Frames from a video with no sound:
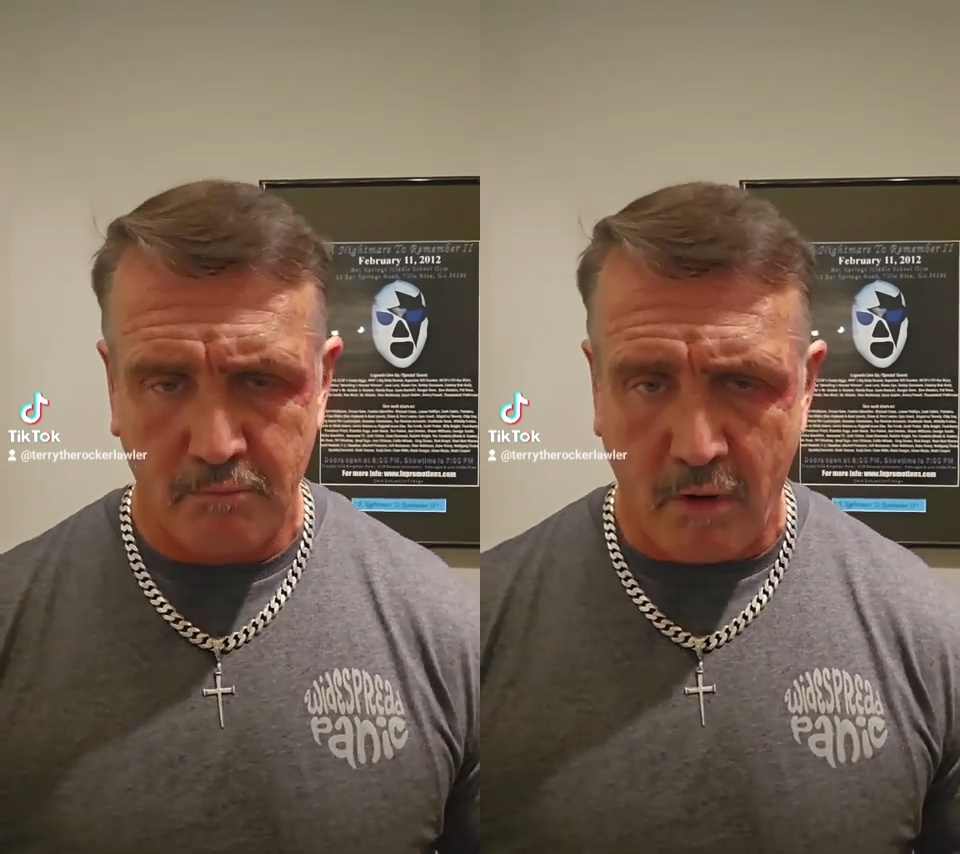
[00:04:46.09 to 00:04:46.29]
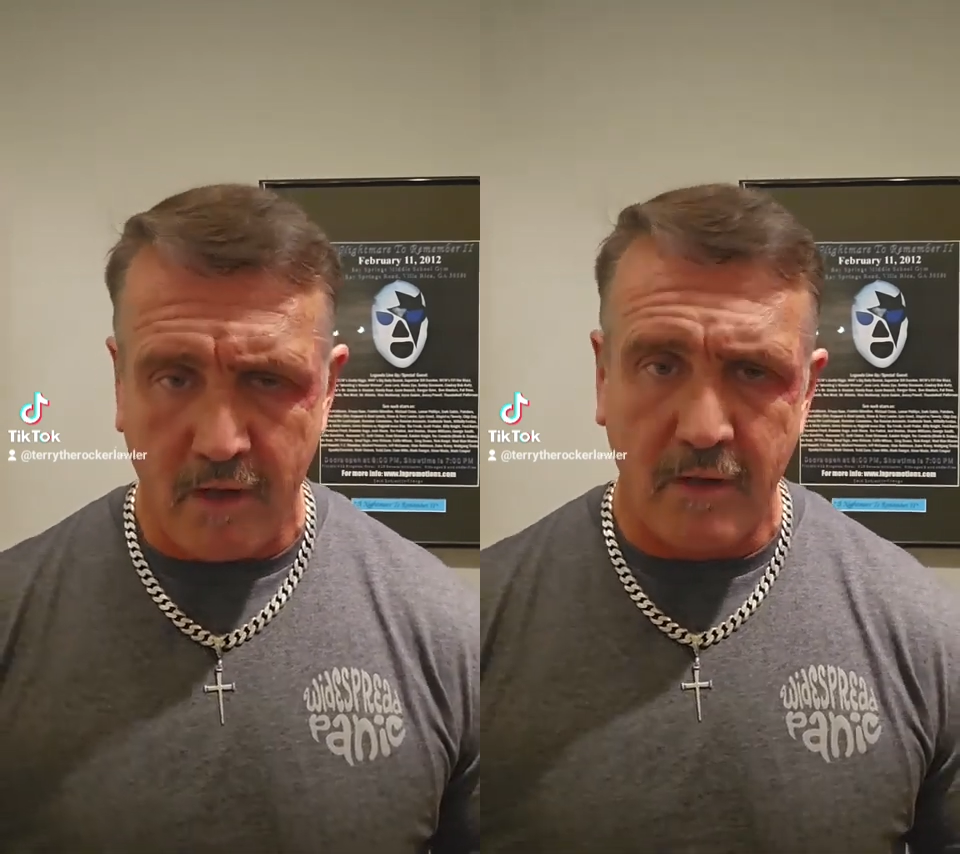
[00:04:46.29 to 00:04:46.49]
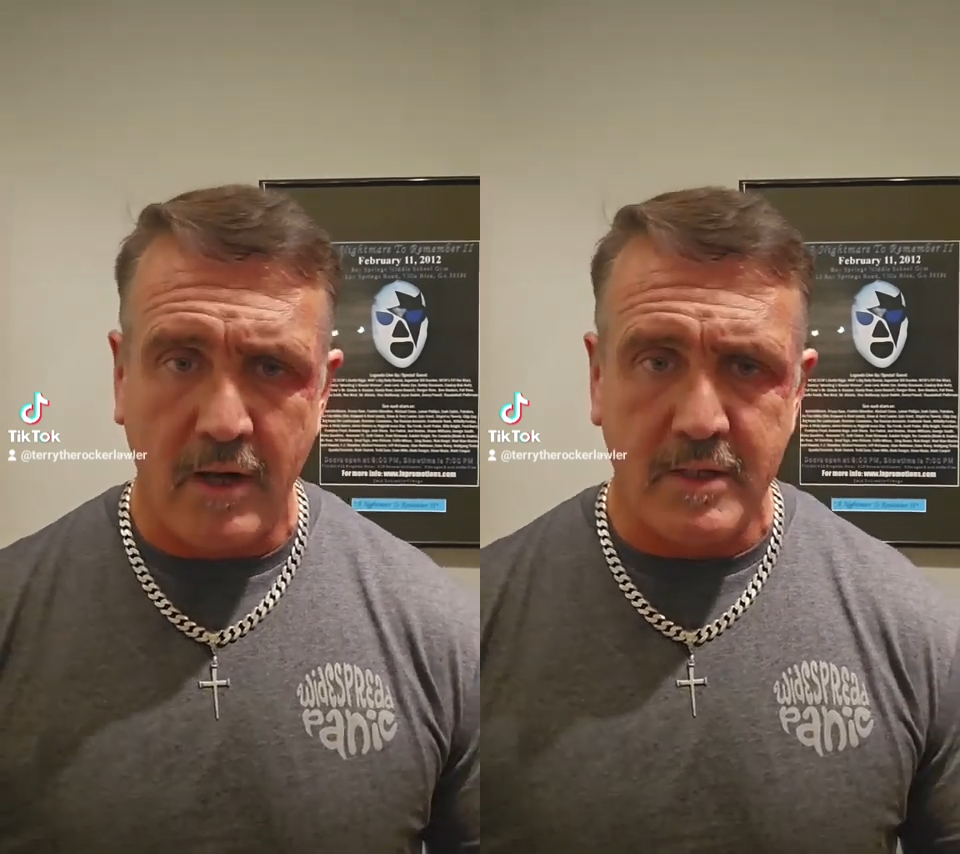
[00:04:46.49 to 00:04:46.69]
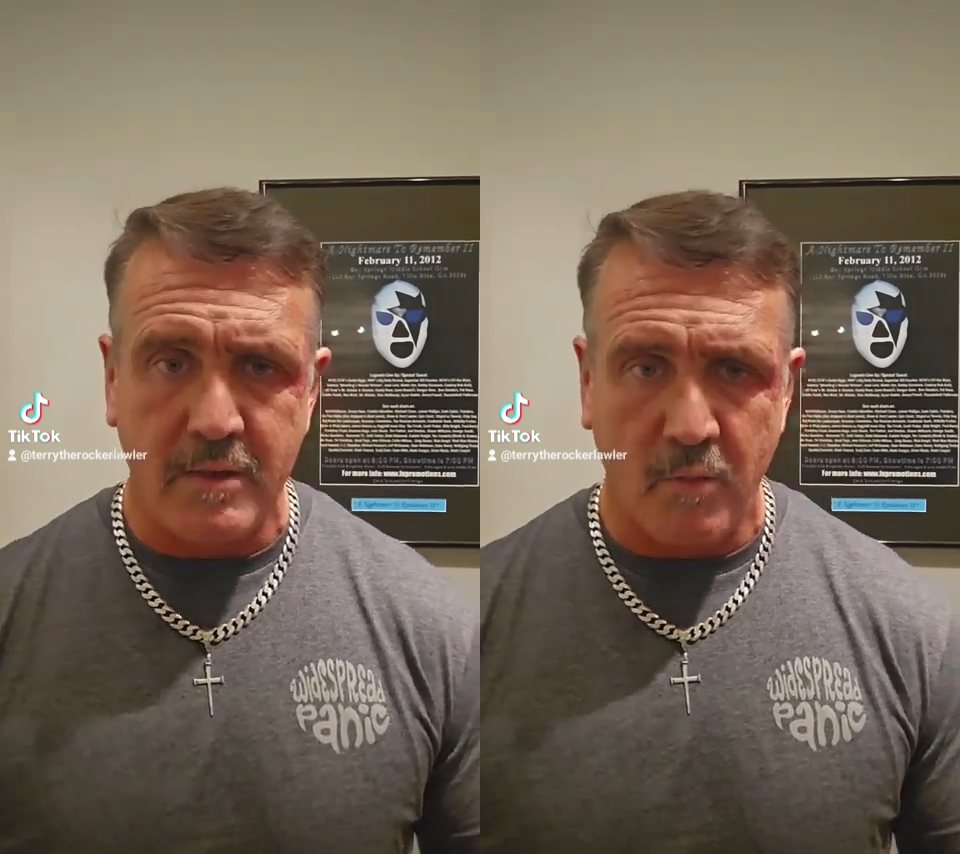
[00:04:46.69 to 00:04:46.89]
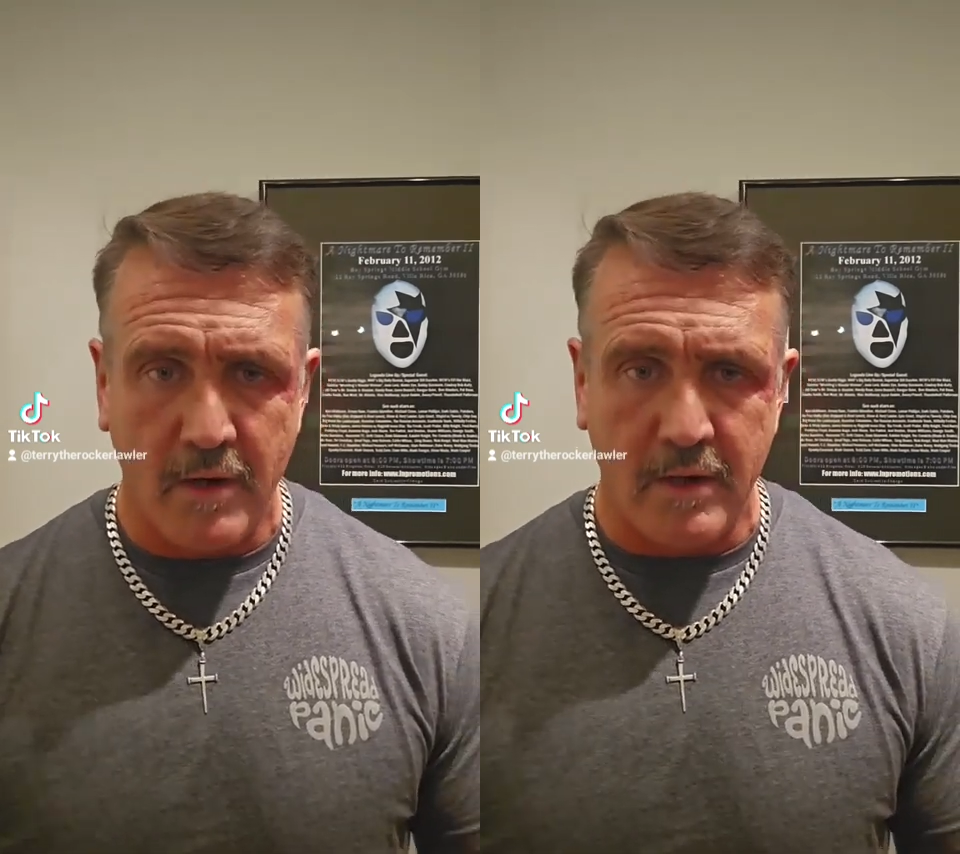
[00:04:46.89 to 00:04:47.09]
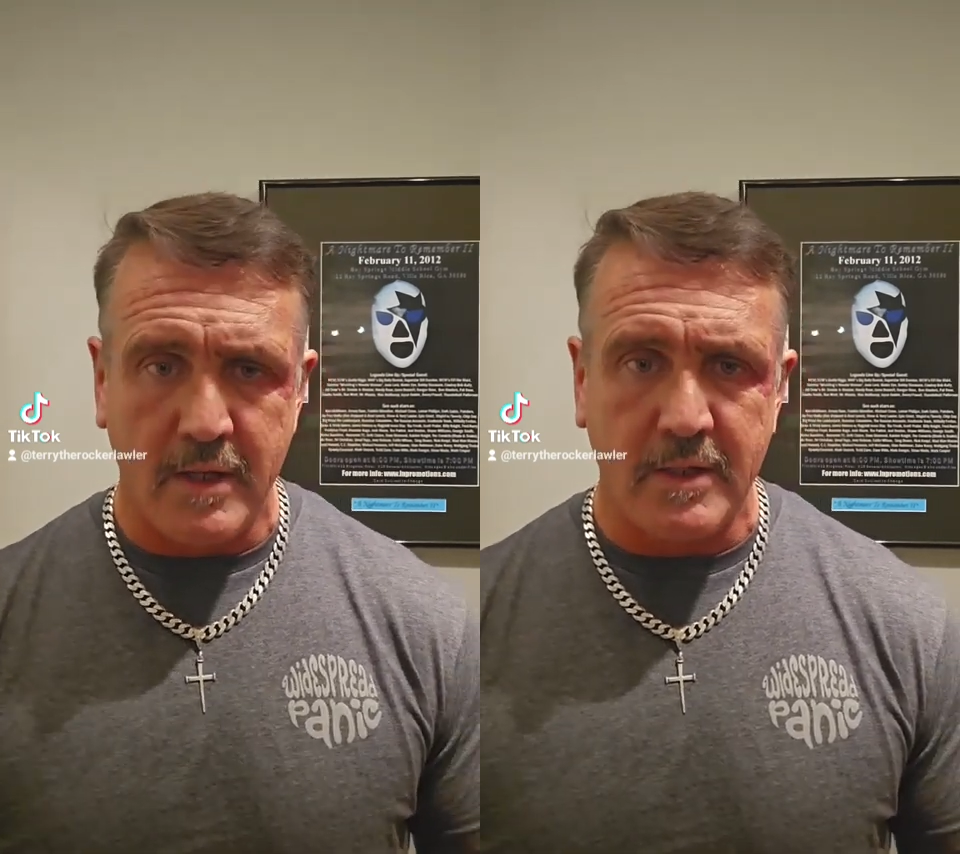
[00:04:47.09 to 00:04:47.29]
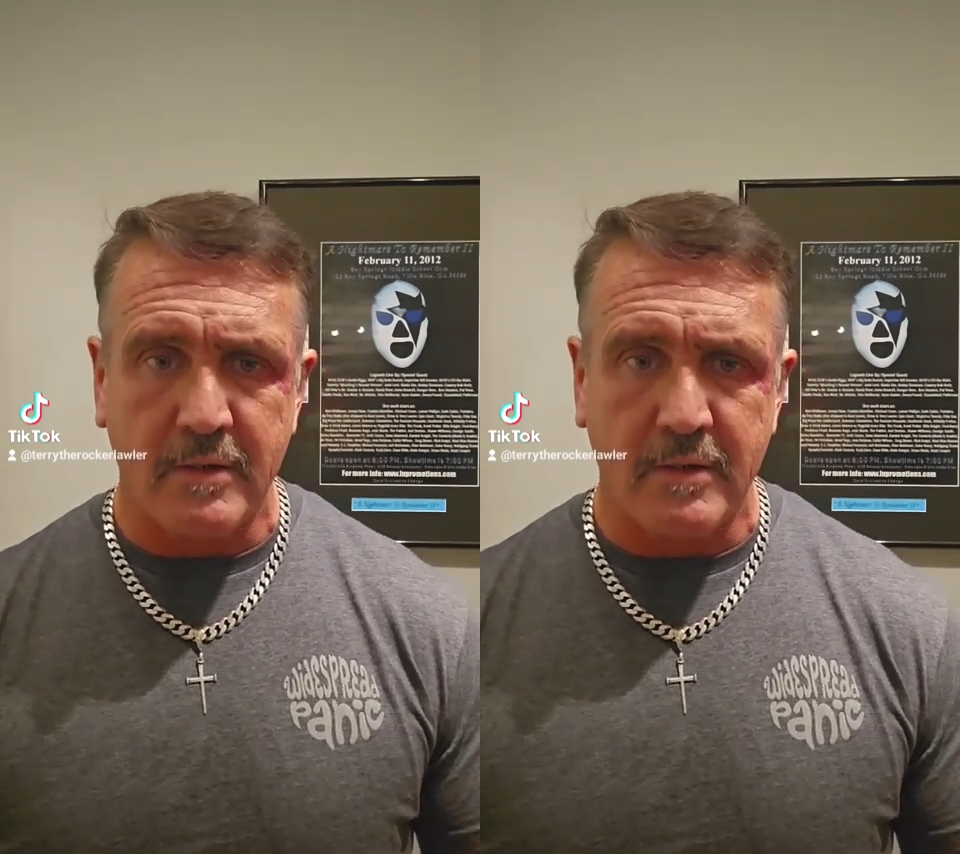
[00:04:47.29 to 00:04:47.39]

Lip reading: parking lots and whatnots